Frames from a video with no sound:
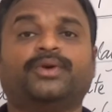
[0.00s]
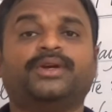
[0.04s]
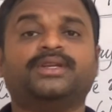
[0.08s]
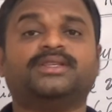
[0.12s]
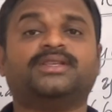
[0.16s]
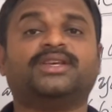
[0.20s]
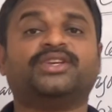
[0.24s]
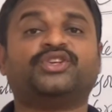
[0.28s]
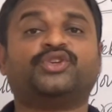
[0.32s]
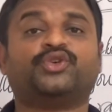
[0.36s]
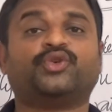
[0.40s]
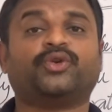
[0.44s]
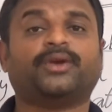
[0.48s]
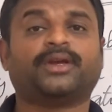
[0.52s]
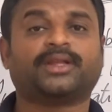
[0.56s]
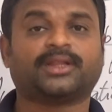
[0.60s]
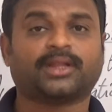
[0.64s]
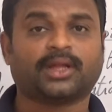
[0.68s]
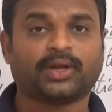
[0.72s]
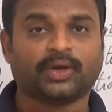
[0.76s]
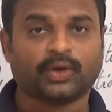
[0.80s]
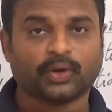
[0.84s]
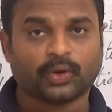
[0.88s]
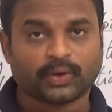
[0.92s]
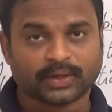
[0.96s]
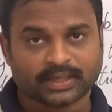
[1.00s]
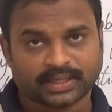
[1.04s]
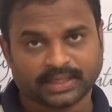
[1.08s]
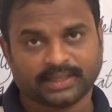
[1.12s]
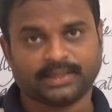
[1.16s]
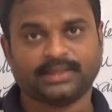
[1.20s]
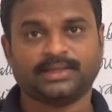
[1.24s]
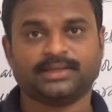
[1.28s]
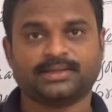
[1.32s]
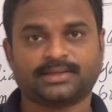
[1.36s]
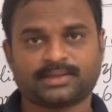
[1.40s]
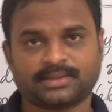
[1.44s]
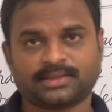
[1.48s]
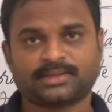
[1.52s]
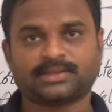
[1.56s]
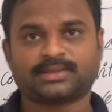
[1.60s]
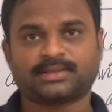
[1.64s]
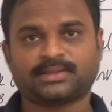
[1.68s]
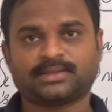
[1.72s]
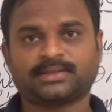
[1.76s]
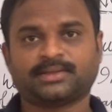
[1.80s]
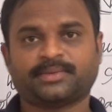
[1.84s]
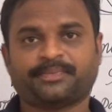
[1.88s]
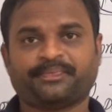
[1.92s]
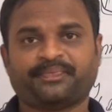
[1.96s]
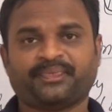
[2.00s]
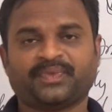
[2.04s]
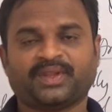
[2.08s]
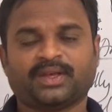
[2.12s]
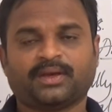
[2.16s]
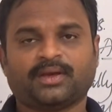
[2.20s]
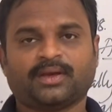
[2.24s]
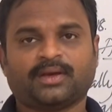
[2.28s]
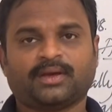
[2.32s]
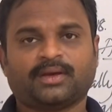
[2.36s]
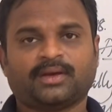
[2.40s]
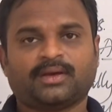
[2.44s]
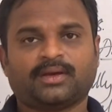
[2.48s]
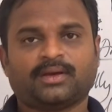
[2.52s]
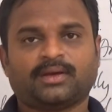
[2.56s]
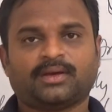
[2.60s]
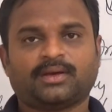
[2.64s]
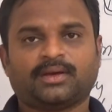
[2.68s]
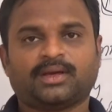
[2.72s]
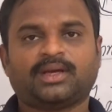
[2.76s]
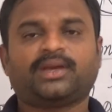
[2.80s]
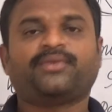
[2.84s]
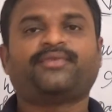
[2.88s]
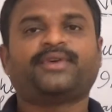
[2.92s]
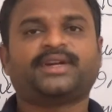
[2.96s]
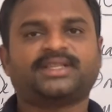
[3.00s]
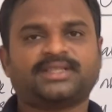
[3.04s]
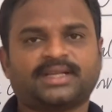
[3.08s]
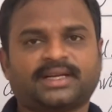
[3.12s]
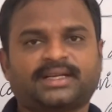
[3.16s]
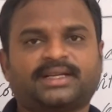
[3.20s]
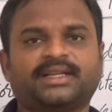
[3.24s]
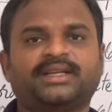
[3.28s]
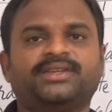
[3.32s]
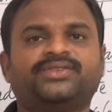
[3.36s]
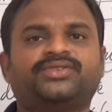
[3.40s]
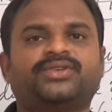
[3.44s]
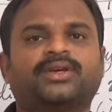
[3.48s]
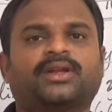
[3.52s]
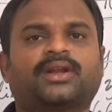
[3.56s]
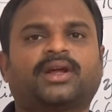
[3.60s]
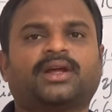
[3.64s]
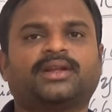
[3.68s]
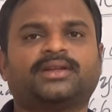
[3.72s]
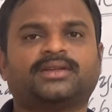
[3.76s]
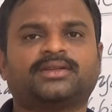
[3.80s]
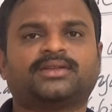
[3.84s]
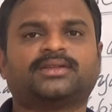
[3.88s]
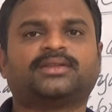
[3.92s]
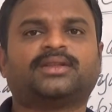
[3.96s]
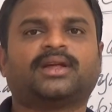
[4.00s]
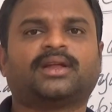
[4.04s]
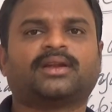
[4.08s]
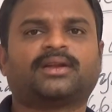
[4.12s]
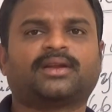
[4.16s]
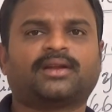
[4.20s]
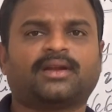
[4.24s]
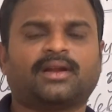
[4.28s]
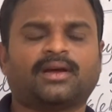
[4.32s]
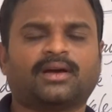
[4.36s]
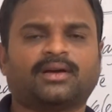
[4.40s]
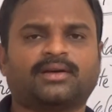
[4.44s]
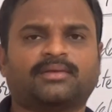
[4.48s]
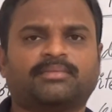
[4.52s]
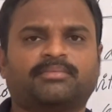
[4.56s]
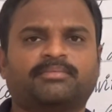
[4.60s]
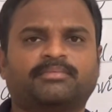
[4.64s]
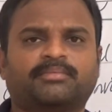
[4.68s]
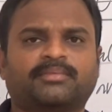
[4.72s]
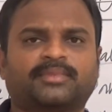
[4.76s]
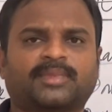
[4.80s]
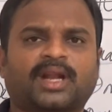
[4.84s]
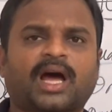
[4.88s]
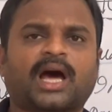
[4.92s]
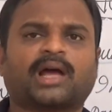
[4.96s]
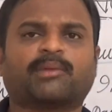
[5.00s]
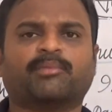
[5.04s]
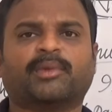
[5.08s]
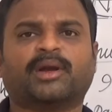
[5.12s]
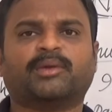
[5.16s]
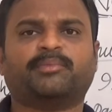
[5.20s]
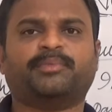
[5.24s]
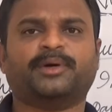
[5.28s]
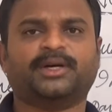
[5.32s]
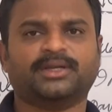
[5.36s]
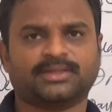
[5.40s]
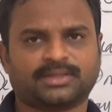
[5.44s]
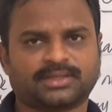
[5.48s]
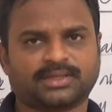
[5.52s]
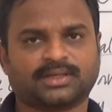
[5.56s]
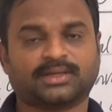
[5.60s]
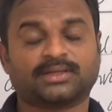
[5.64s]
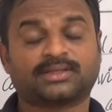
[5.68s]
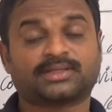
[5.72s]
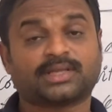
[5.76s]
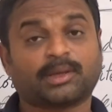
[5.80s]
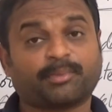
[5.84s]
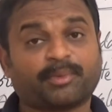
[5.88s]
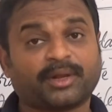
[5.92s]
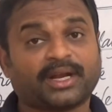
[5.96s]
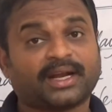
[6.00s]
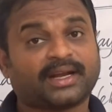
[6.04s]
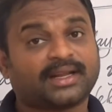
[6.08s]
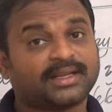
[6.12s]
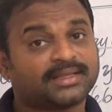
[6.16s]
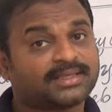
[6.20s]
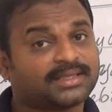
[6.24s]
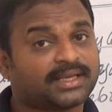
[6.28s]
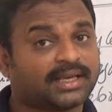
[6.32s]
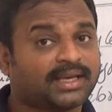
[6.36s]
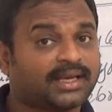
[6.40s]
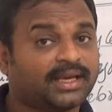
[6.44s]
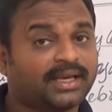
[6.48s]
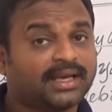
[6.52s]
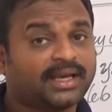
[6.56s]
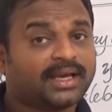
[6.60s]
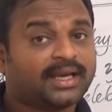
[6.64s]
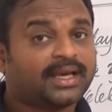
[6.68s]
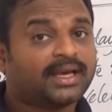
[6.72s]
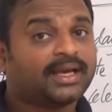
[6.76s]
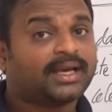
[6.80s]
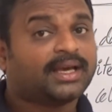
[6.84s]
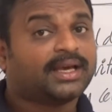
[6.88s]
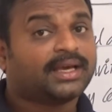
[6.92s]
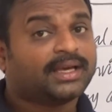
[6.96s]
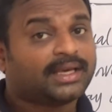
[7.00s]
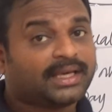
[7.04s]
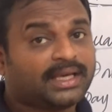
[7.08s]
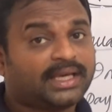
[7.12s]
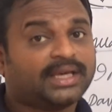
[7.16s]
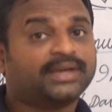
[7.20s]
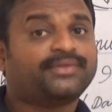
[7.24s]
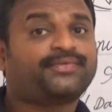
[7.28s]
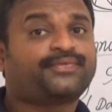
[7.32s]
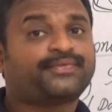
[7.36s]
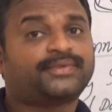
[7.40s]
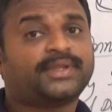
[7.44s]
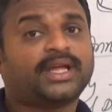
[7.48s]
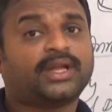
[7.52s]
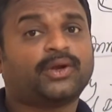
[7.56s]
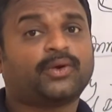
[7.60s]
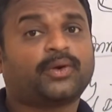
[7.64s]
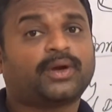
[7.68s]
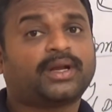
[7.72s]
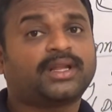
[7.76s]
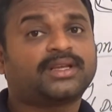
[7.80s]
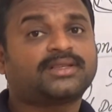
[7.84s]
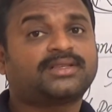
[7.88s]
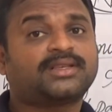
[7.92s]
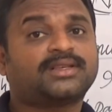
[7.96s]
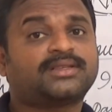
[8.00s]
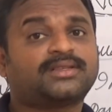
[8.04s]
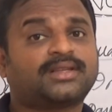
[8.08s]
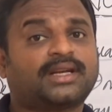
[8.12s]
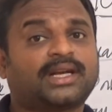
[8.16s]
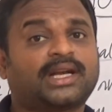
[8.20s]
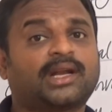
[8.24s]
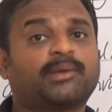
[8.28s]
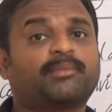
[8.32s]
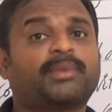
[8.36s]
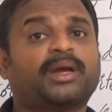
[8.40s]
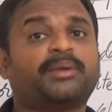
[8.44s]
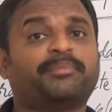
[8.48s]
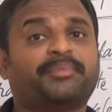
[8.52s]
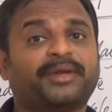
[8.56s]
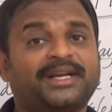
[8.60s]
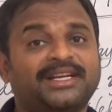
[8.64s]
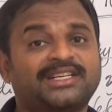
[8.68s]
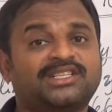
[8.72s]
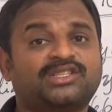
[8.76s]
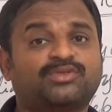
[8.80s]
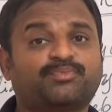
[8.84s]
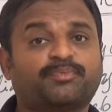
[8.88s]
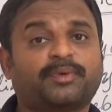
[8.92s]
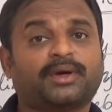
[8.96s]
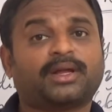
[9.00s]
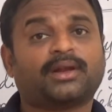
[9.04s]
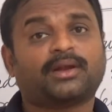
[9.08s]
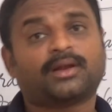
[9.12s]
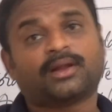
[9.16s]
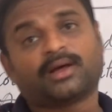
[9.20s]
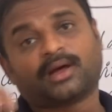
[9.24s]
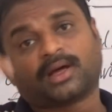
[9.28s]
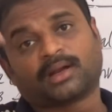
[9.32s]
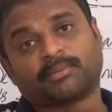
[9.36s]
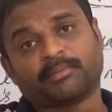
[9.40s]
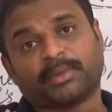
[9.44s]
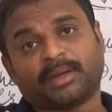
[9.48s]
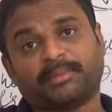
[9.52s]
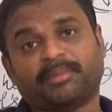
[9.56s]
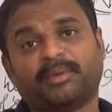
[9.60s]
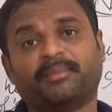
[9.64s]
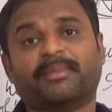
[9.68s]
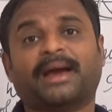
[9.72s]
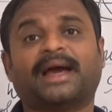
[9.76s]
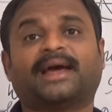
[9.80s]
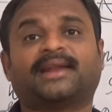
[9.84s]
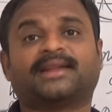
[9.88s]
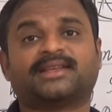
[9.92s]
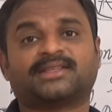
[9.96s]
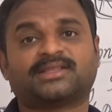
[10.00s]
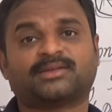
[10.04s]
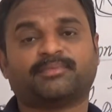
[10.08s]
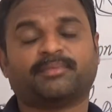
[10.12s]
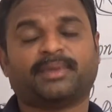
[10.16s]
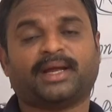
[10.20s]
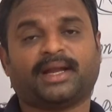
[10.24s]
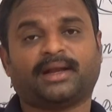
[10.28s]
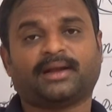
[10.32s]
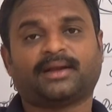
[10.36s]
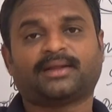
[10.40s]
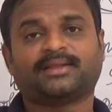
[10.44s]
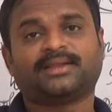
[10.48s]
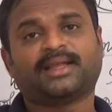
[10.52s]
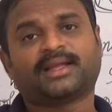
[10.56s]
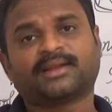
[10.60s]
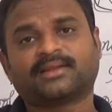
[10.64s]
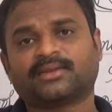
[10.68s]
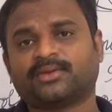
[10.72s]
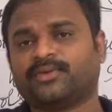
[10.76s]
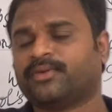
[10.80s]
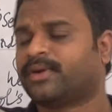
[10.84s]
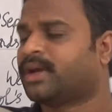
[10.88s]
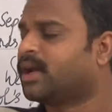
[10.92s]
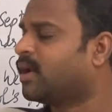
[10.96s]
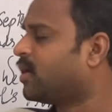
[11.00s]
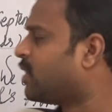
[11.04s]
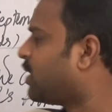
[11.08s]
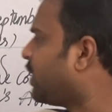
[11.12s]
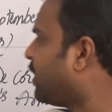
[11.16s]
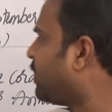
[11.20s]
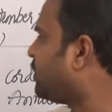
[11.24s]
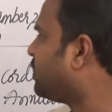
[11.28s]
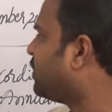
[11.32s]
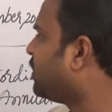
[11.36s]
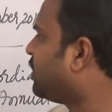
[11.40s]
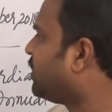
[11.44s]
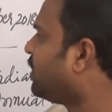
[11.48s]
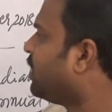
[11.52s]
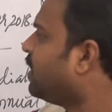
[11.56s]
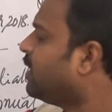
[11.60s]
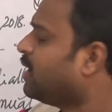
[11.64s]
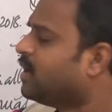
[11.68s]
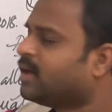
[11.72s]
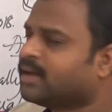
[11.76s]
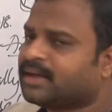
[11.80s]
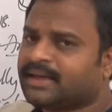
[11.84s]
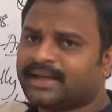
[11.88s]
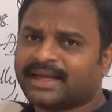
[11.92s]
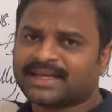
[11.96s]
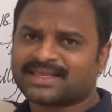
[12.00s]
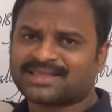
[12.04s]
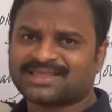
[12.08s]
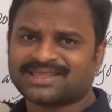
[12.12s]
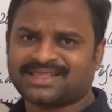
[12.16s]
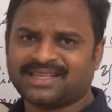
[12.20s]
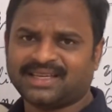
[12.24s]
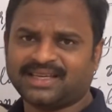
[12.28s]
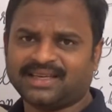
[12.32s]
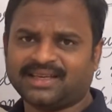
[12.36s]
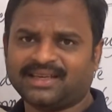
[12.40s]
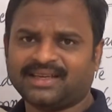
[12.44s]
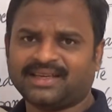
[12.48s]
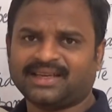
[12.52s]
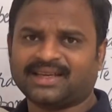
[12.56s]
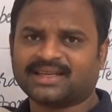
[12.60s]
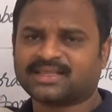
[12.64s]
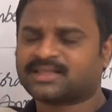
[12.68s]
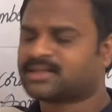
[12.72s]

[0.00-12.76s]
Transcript: is issuing the notice. If it is a teacher, the normal person. Suppose let us say, if the notice is written by principal or maybe management, then you can write that SD,